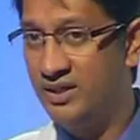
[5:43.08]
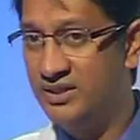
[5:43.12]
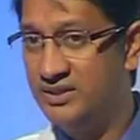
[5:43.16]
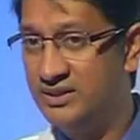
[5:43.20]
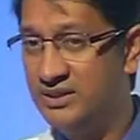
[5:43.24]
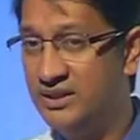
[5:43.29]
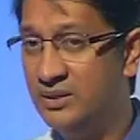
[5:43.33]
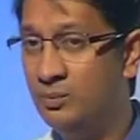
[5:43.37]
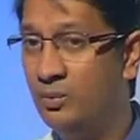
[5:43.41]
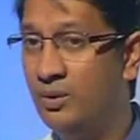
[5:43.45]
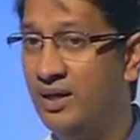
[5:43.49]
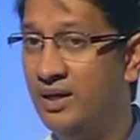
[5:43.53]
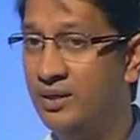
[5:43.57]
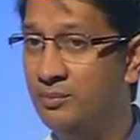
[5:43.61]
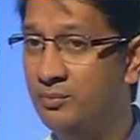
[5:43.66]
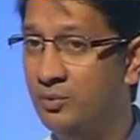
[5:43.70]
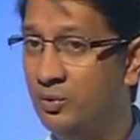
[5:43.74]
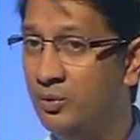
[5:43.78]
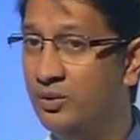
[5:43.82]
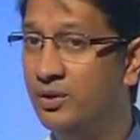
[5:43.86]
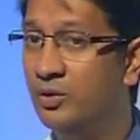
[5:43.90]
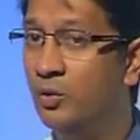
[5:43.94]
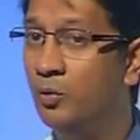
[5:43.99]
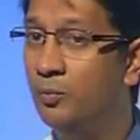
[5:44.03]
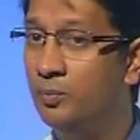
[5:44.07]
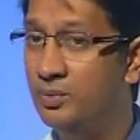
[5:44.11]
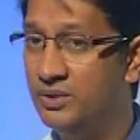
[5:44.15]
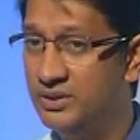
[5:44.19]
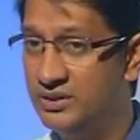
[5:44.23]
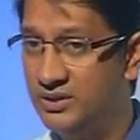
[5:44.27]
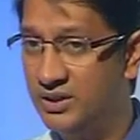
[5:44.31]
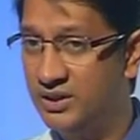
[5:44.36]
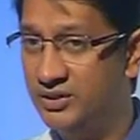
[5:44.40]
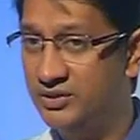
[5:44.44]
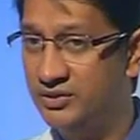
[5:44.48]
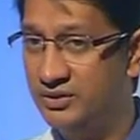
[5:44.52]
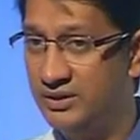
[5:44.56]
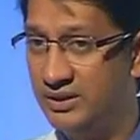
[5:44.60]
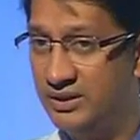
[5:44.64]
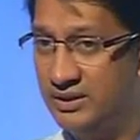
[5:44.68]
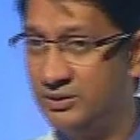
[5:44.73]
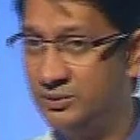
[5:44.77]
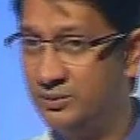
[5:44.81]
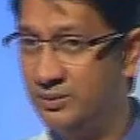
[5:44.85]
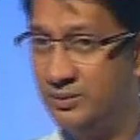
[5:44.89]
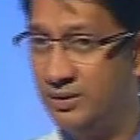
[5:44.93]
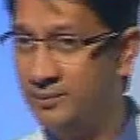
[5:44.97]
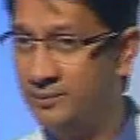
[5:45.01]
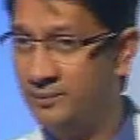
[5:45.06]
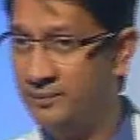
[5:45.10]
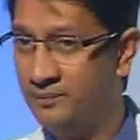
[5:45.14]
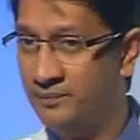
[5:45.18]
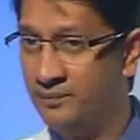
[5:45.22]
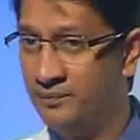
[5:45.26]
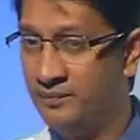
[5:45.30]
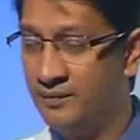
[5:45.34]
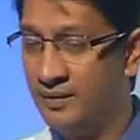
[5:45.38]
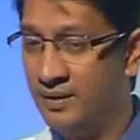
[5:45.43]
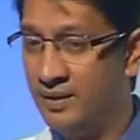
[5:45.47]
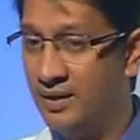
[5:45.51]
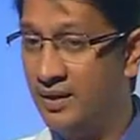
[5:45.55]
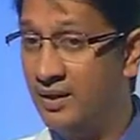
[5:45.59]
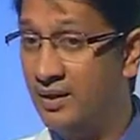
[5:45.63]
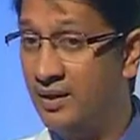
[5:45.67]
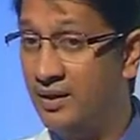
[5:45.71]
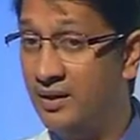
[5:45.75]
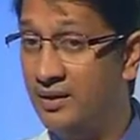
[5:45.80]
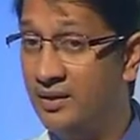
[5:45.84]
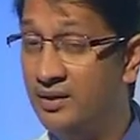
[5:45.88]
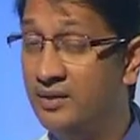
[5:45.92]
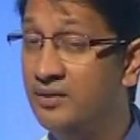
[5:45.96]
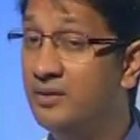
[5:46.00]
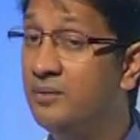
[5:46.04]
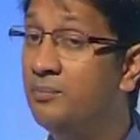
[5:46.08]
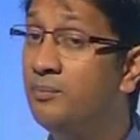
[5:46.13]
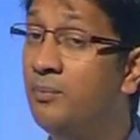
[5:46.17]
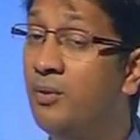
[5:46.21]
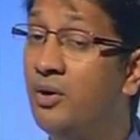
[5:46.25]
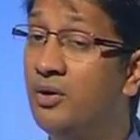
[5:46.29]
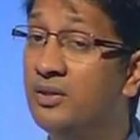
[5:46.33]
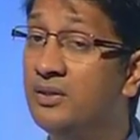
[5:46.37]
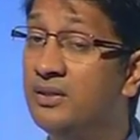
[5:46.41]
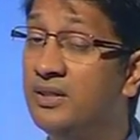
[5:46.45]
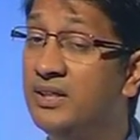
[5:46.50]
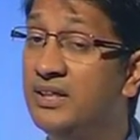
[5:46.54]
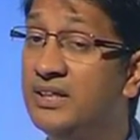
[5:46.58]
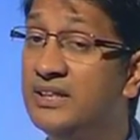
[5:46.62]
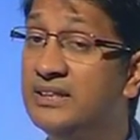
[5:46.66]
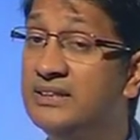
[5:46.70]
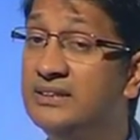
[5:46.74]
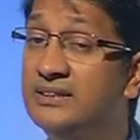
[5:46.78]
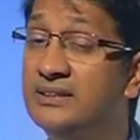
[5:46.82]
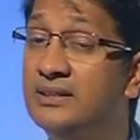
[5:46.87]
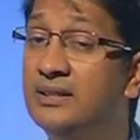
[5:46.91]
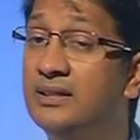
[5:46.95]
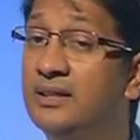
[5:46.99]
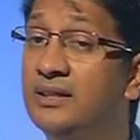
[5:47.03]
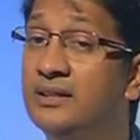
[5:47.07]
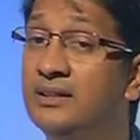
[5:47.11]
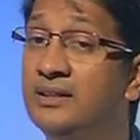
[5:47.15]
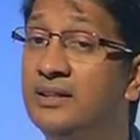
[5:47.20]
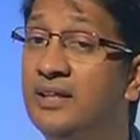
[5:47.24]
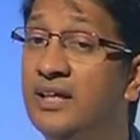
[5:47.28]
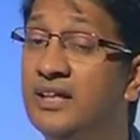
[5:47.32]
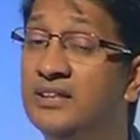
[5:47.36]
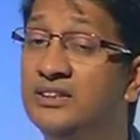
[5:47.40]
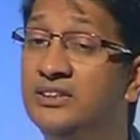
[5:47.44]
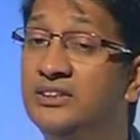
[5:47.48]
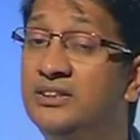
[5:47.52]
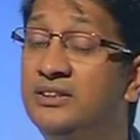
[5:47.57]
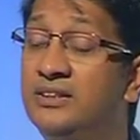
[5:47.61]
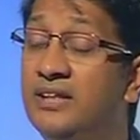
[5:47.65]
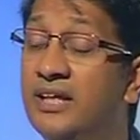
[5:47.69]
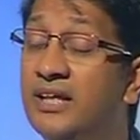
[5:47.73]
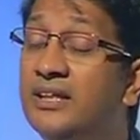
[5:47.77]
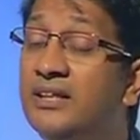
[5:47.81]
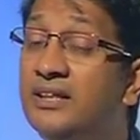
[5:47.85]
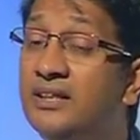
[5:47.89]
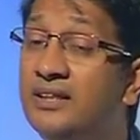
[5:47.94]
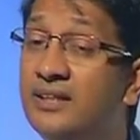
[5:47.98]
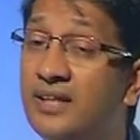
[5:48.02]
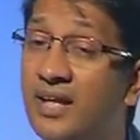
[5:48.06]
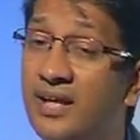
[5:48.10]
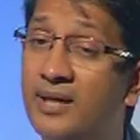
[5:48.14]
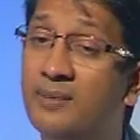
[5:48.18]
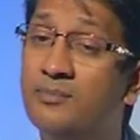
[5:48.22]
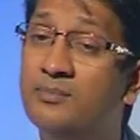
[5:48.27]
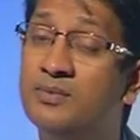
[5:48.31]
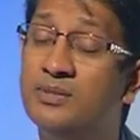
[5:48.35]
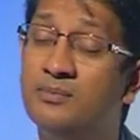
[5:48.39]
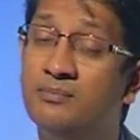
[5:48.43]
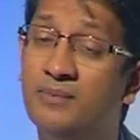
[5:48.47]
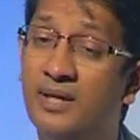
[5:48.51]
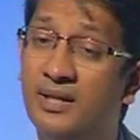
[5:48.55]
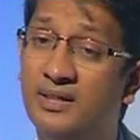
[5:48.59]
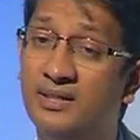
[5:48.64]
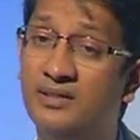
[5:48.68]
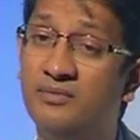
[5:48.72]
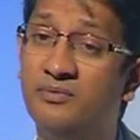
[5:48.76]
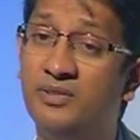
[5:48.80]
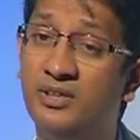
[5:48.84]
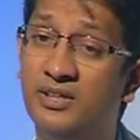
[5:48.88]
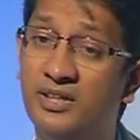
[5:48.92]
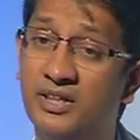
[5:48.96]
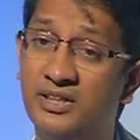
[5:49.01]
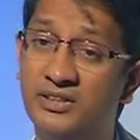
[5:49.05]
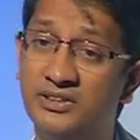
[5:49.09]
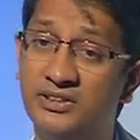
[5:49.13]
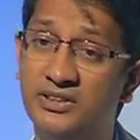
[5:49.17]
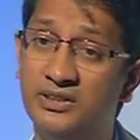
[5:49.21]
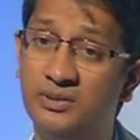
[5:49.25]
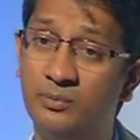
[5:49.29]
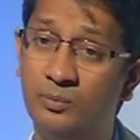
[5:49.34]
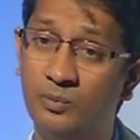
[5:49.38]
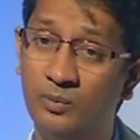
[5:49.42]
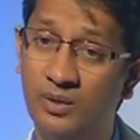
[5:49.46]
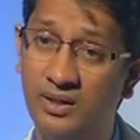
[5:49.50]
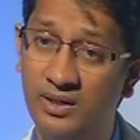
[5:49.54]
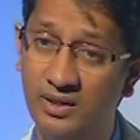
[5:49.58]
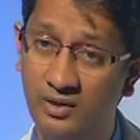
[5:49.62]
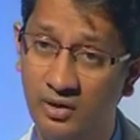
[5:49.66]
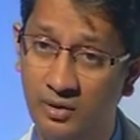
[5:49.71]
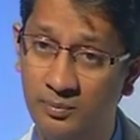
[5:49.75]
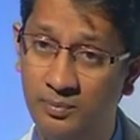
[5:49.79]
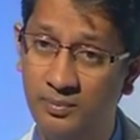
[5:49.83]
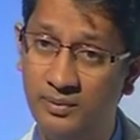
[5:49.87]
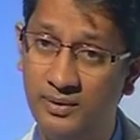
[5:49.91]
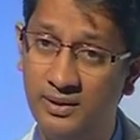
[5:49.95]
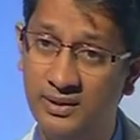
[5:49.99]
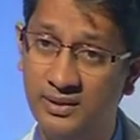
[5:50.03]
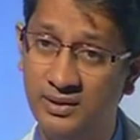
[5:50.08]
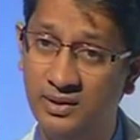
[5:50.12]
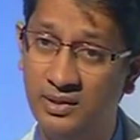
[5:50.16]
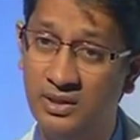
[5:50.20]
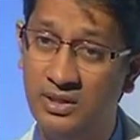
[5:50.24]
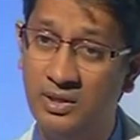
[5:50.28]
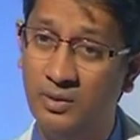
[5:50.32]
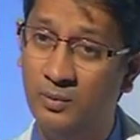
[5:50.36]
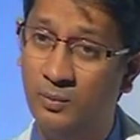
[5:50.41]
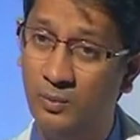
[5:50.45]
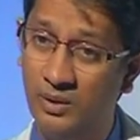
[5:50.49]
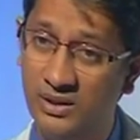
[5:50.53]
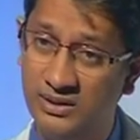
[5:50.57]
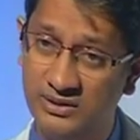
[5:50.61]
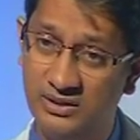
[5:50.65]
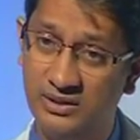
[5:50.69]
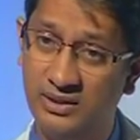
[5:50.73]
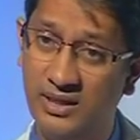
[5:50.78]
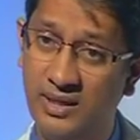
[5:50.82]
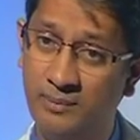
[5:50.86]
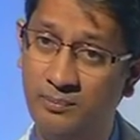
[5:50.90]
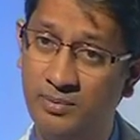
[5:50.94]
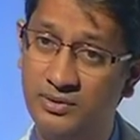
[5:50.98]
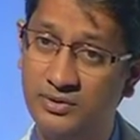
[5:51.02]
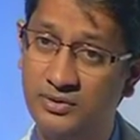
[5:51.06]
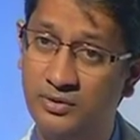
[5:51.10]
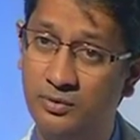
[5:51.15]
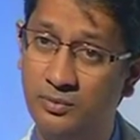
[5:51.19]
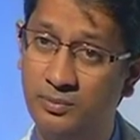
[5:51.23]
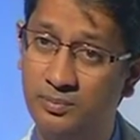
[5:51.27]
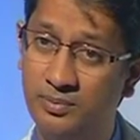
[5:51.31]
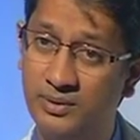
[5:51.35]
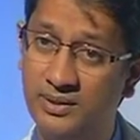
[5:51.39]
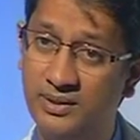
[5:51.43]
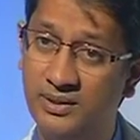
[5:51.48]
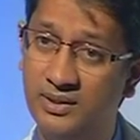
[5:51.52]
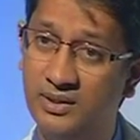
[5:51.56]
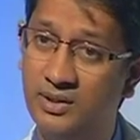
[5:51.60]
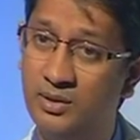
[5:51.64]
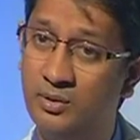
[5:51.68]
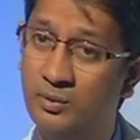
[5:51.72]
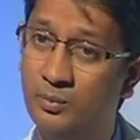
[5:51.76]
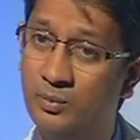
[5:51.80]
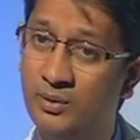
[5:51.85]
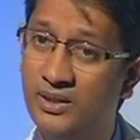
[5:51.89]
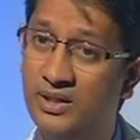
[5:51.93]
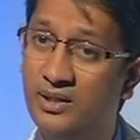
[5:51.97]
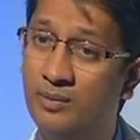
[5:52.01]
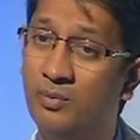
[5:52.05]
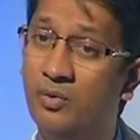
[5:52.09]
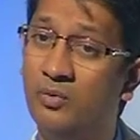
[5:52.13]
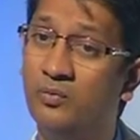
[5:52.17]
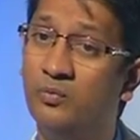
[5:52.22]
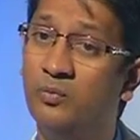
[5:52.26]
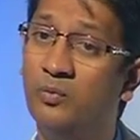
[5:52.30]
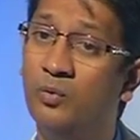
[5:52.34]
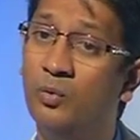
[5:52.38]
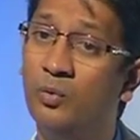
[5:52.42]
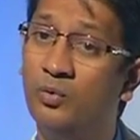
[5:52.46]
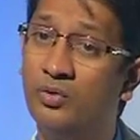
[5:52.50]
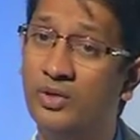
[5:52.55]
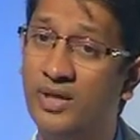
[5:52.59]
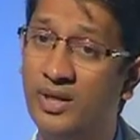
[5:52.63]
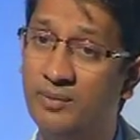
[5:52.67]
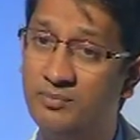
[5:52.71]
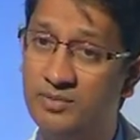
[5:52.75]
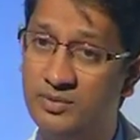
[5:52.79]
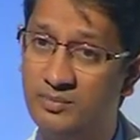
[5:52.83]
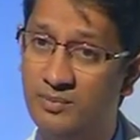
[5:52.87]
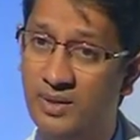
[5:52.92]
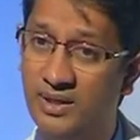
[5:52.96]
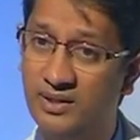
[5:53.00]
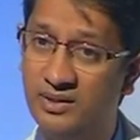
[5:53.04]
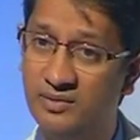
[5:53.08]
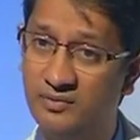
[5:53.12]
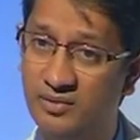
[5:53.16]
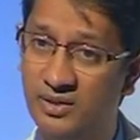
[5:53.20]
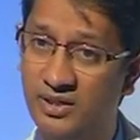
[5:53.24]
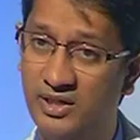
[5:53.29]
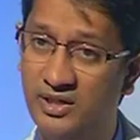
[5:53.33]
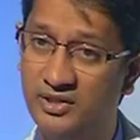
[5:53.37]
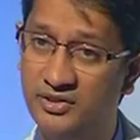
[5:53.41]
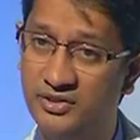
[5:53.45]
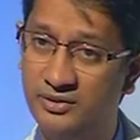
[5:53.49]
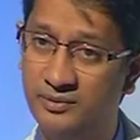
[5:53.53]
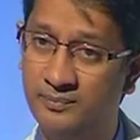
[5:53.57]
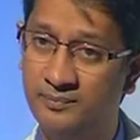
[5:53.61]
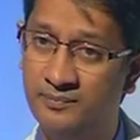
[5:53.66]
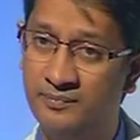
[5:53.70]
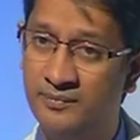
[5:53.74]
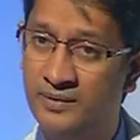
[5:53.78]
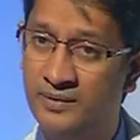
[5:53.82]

I see while I'm doing open surgery as well. Another important thing is there's 10 times magnification when I operate, whilst in laparoscopy, we get about 4 times magnification.